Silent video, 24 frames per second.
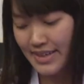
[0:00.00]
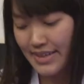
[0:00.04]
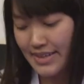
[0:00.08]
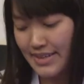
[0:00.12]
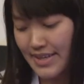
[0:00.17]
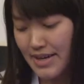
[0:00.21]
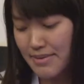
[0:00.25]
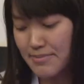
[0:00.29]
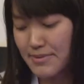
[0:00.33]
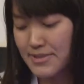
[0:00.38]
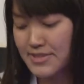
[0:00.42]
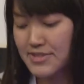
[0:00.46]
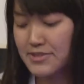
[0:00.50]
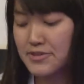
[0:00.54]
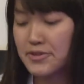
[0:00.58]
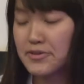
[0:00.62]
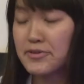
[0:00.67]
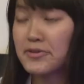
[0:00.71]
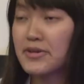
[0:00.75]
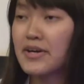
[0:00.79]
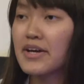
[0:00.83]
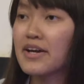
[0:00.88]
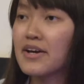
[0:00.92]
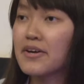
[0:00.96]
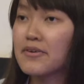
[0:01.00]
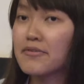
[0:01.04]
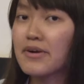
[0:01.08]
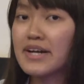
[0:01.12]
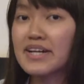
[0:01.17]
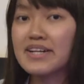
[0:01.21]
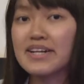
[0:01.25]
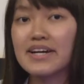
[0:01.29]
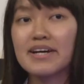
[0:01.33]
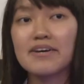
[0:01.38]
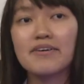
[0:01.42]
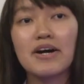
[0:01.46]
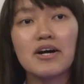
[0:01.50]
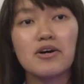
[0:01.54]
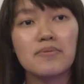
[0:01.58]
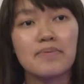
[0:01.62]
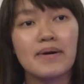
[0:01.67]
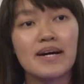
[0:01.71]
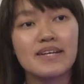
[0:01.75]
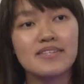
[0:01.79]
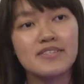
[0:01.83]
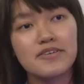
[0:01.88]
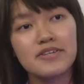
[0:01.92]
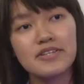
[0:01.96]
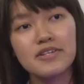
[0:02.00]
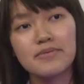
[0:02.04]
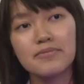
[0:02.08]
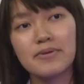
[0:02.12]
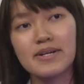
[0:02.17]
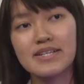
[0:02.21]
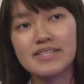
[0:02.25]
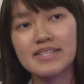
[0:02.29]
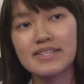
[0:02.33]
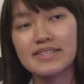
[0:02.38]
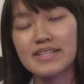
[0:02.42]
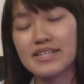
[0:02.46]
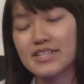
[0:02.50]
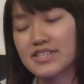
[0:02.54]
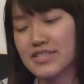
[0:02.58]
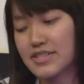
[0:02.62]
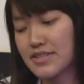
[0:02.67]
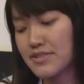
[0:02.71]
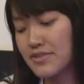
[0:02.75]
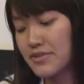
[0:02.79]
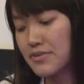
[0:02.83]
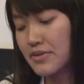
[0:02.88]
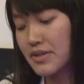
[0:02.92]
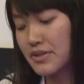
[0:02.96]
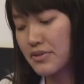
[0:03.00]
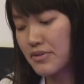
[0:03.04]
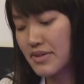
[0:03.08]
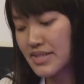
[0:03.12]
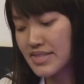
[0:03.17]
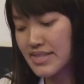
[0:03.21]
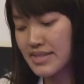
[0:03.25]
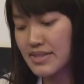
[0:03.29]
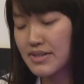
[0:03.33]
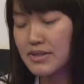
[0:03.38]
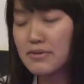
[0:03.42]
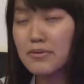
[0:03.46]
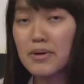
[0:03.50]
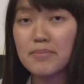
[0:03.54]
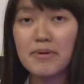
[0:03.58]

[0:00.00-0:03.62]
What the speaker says: Yeah, so right now I'll pass on the presentation to Carissa,